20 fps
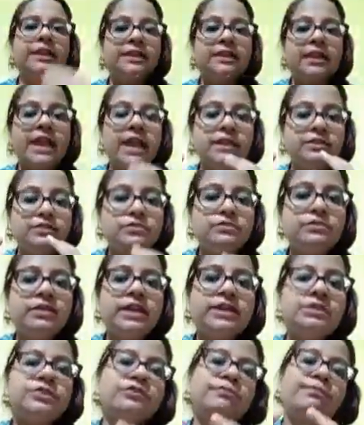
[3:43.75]
As soon
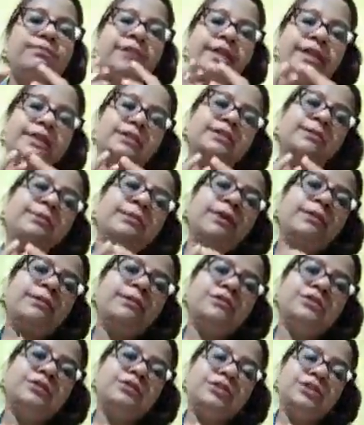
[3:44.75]
as you place the
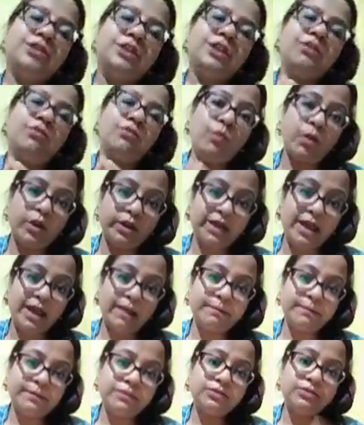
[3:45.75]
preposition in, what
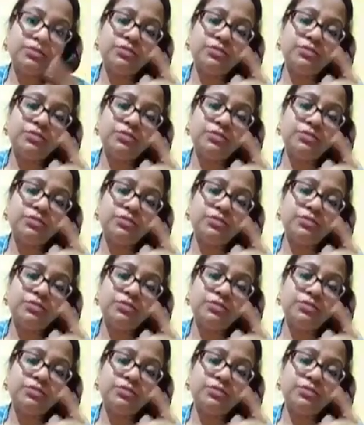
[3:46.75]
happens?